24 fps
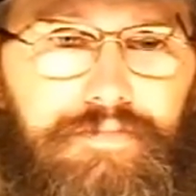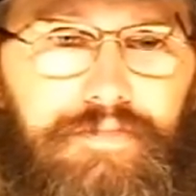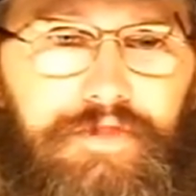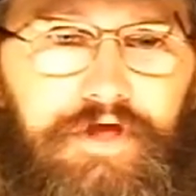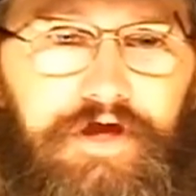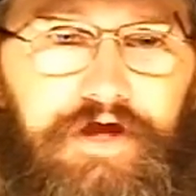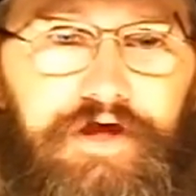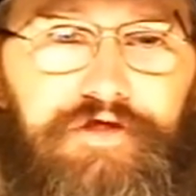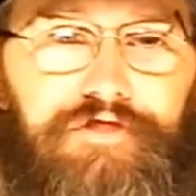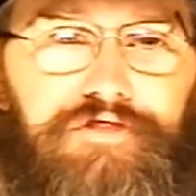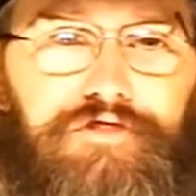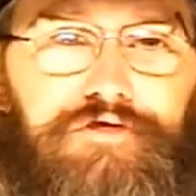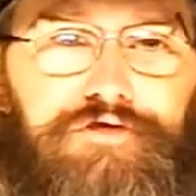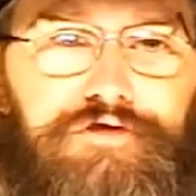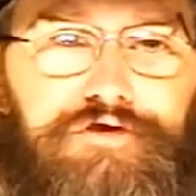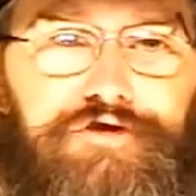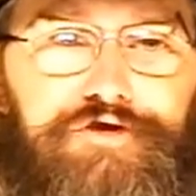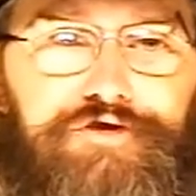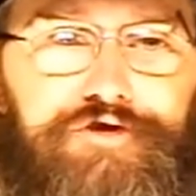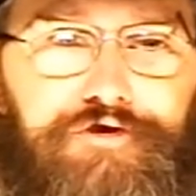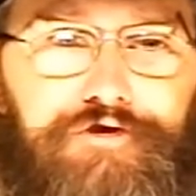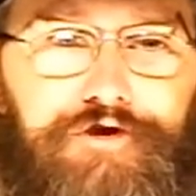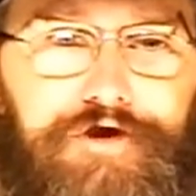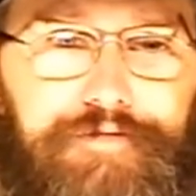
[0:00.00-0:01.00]
In the
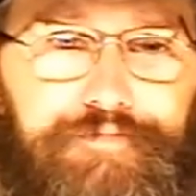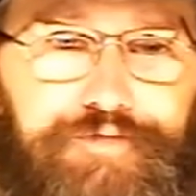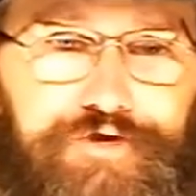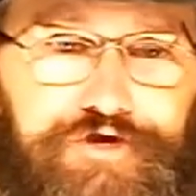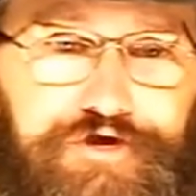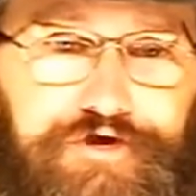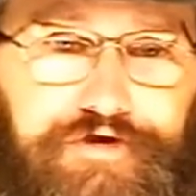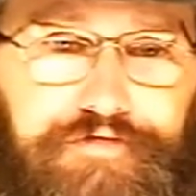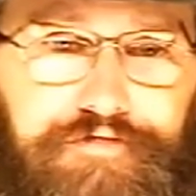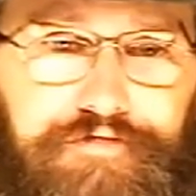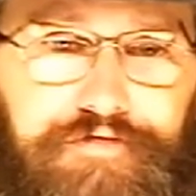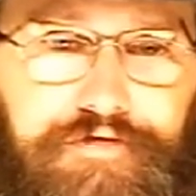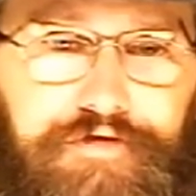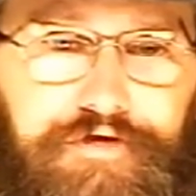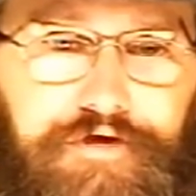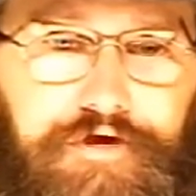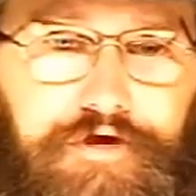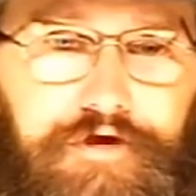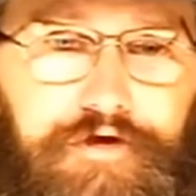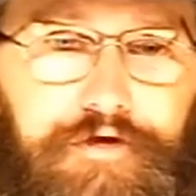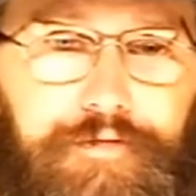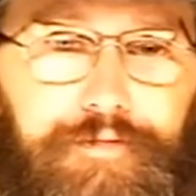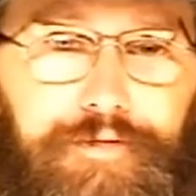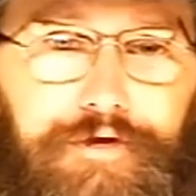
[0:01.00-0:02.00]
description,
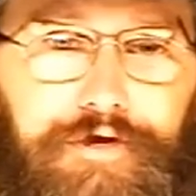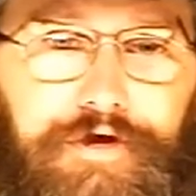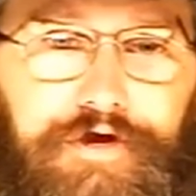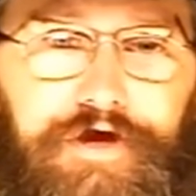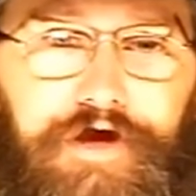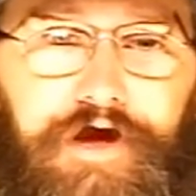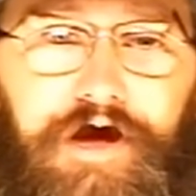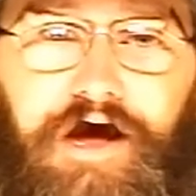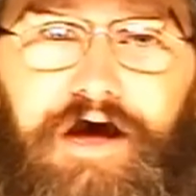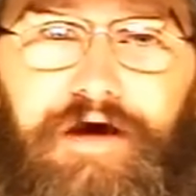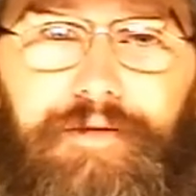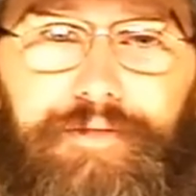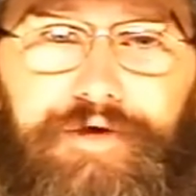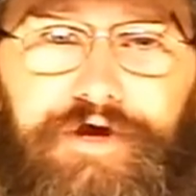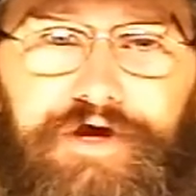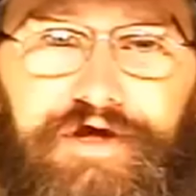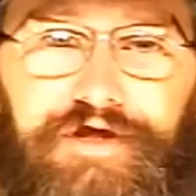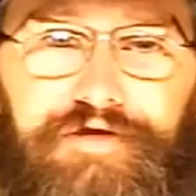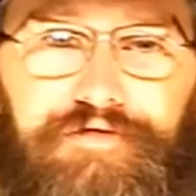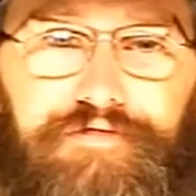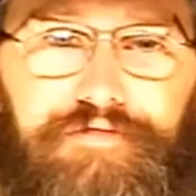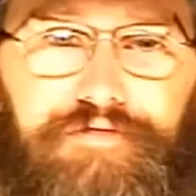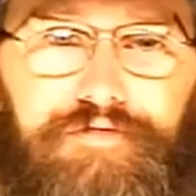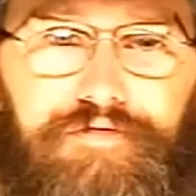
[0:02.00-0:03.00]
put a
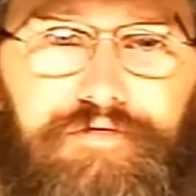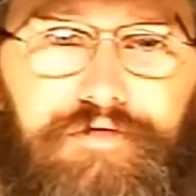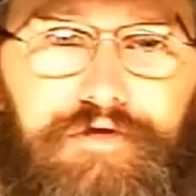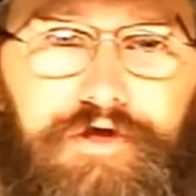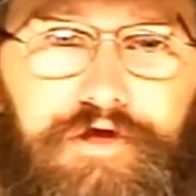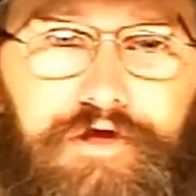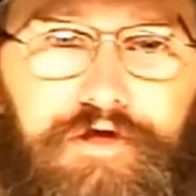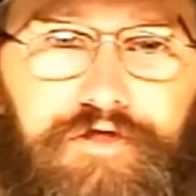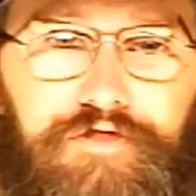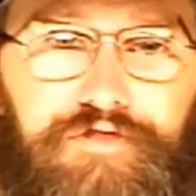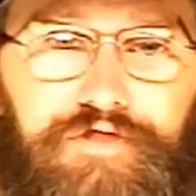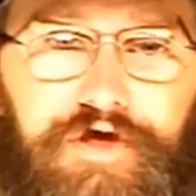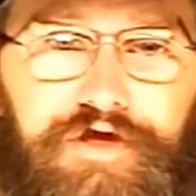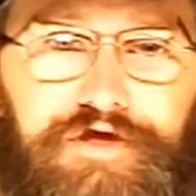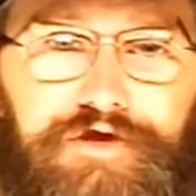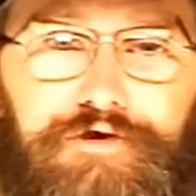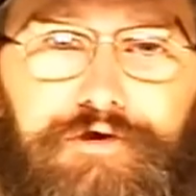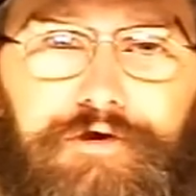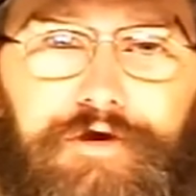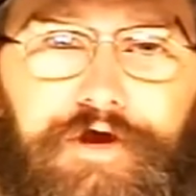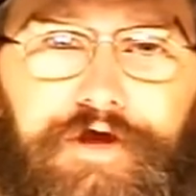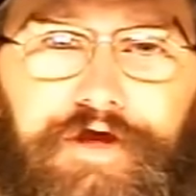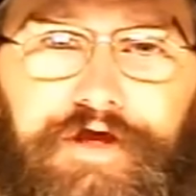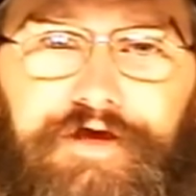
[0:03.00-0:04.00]
comment that you
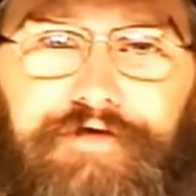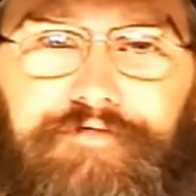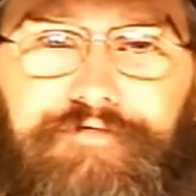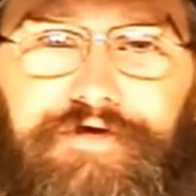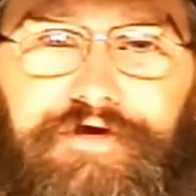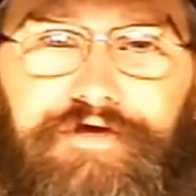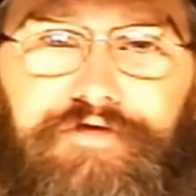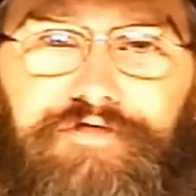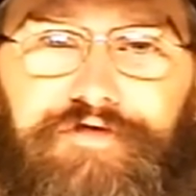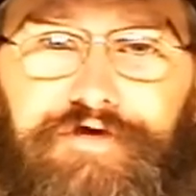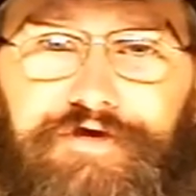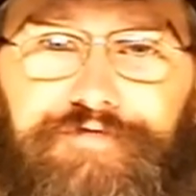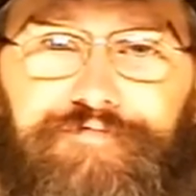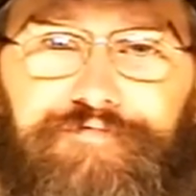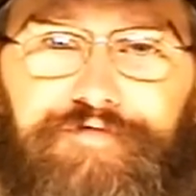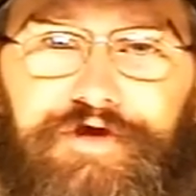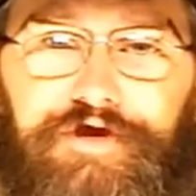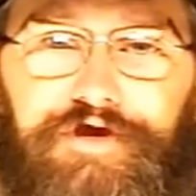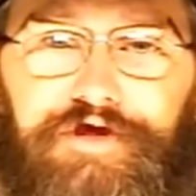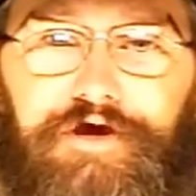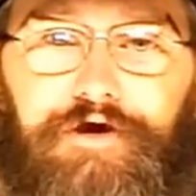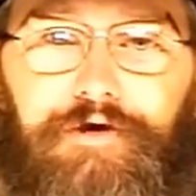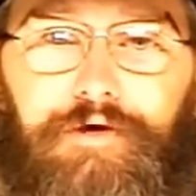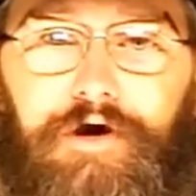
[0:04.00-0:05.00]
are giving this
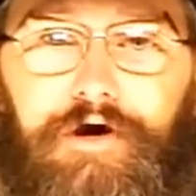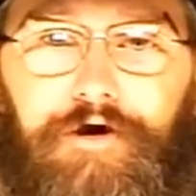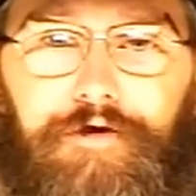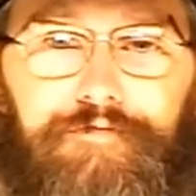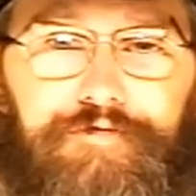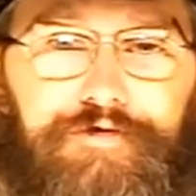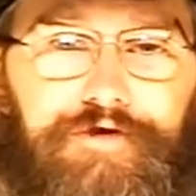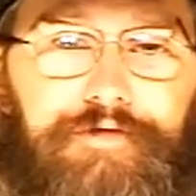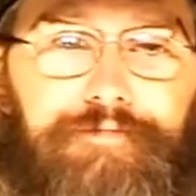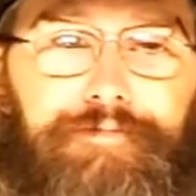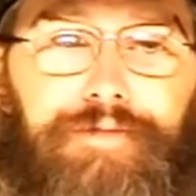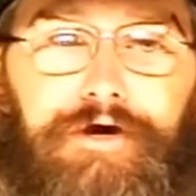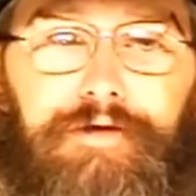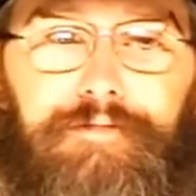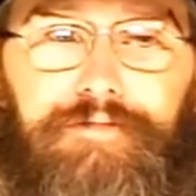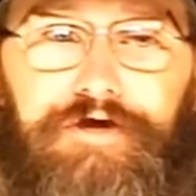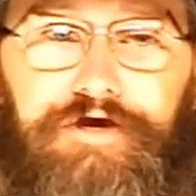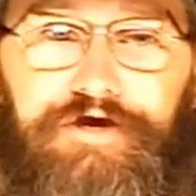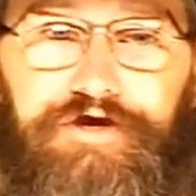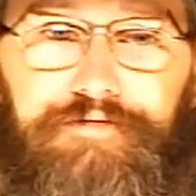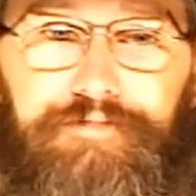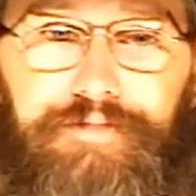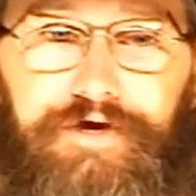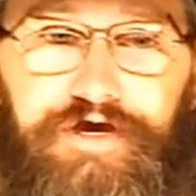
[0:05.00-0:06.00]
video over to
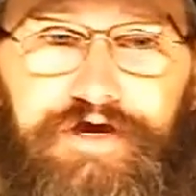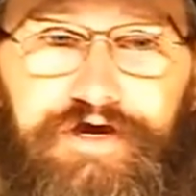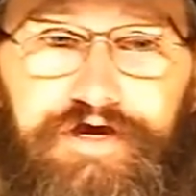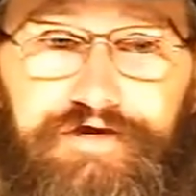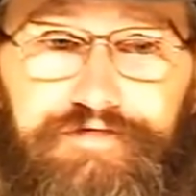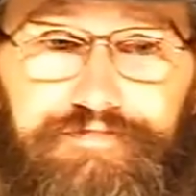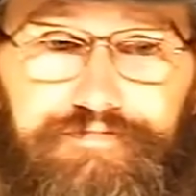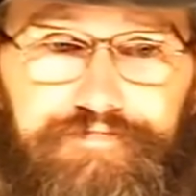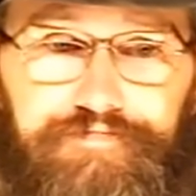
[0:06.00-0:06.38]
public domain.